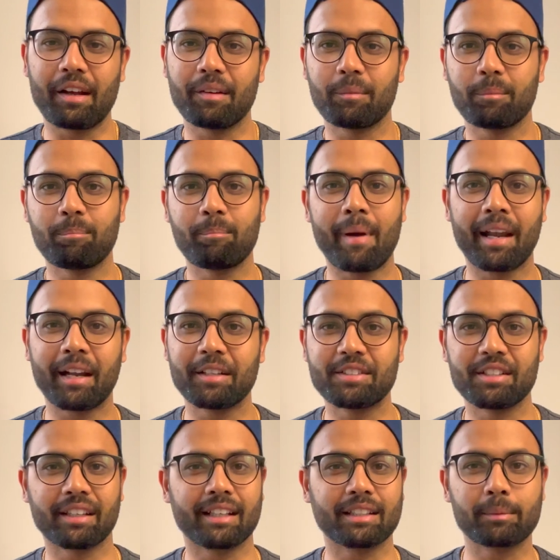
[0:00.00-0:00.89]

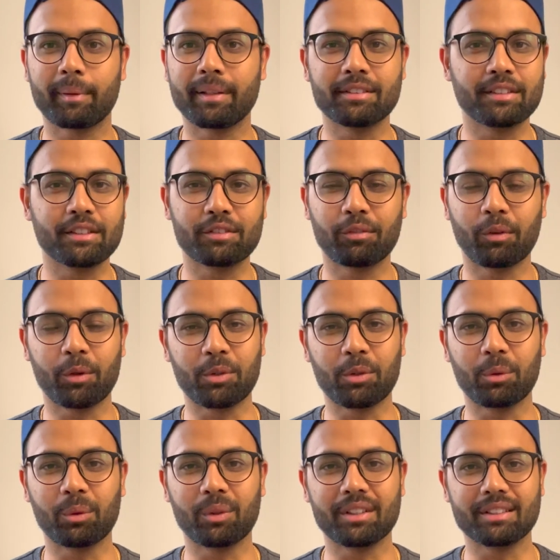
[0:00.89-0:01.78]
managing expenses for
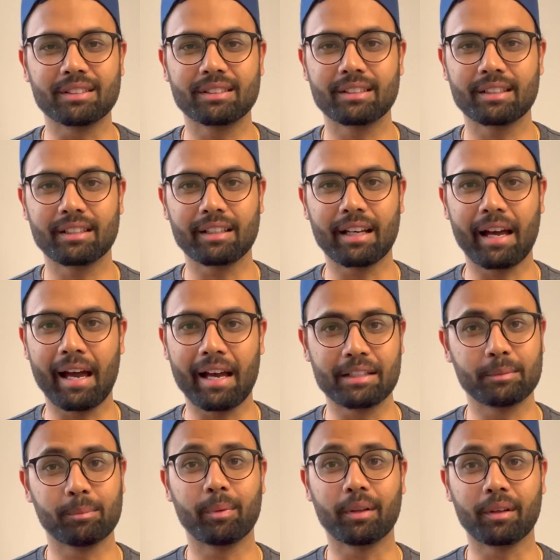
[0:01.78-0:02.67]
US
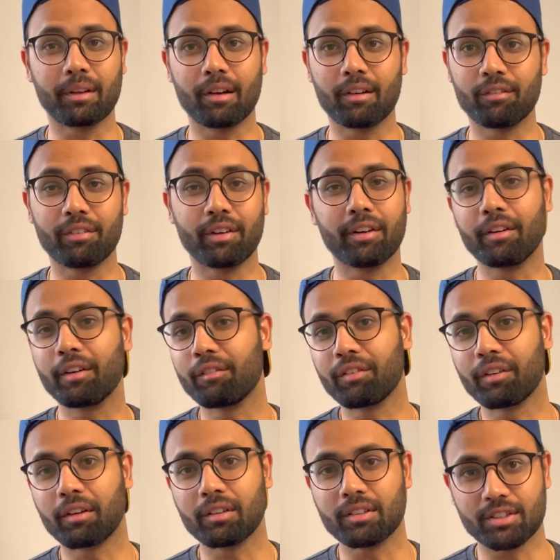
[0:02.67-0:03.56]
has been a very
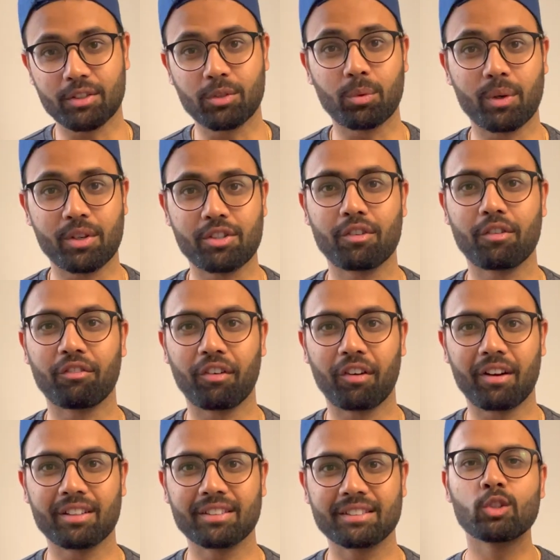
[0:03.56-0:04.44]
difficult situation for
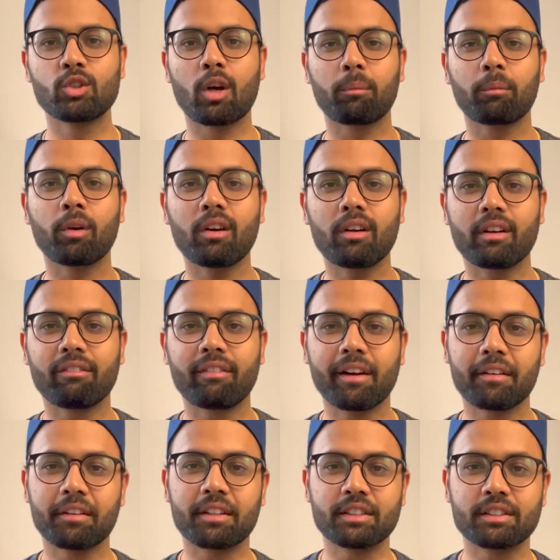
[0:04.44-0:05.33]
us. So I'm going to
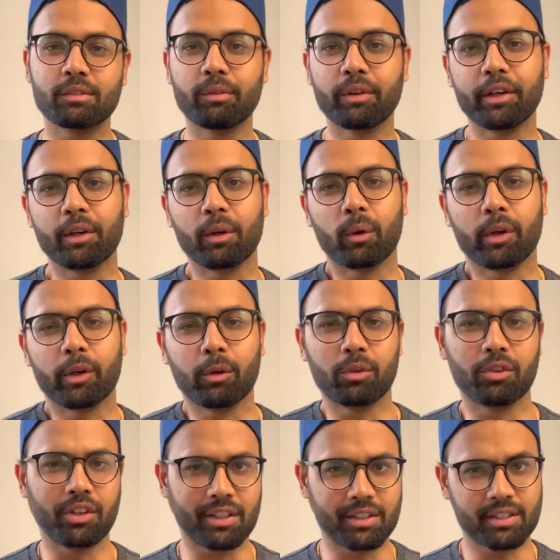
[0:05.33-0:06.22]
divide this video into
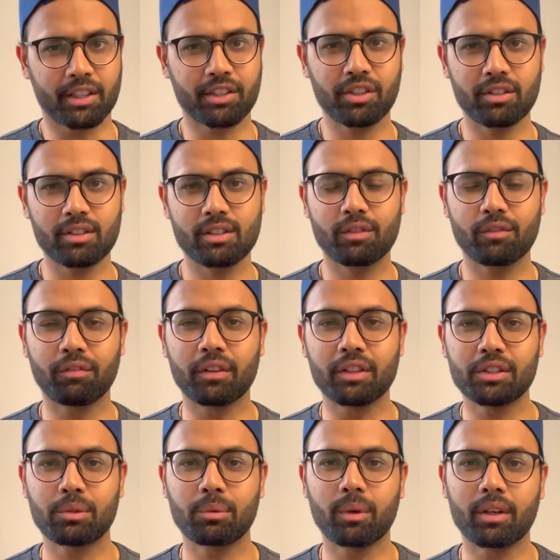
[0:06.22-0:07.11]
3 sections.
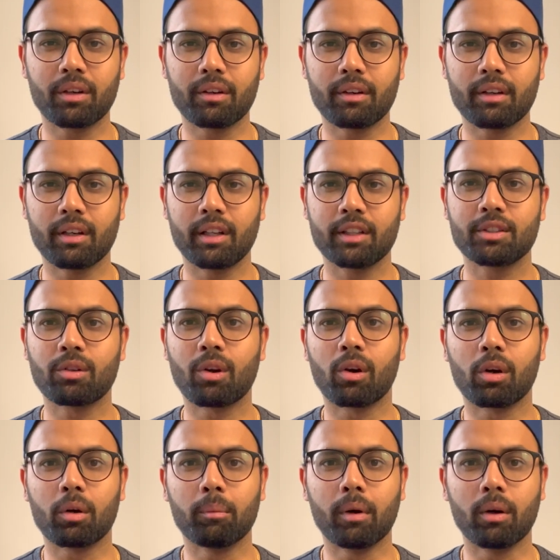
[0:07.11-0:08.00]
First one, let's
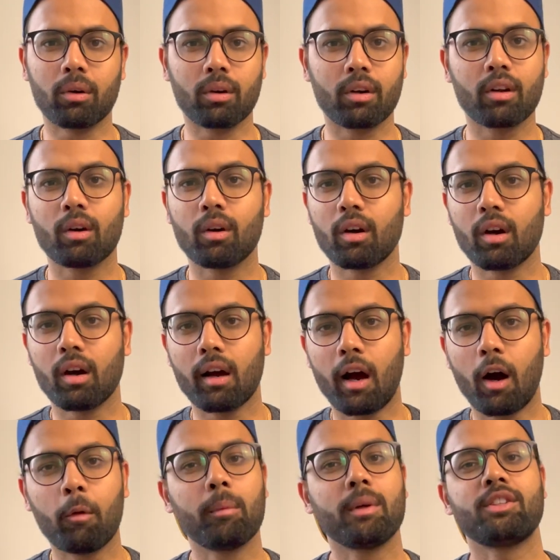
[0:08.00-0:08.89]
talk about
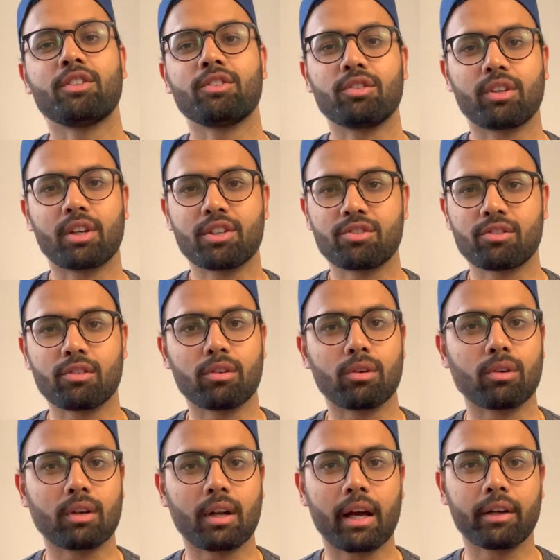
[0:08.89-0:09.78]
how much education
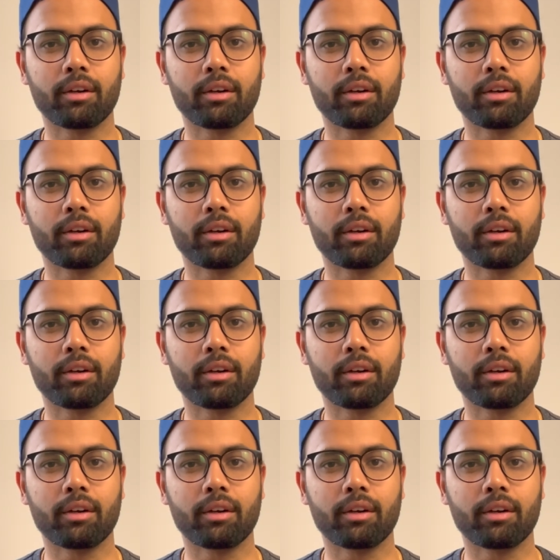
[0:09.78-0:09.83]
loan I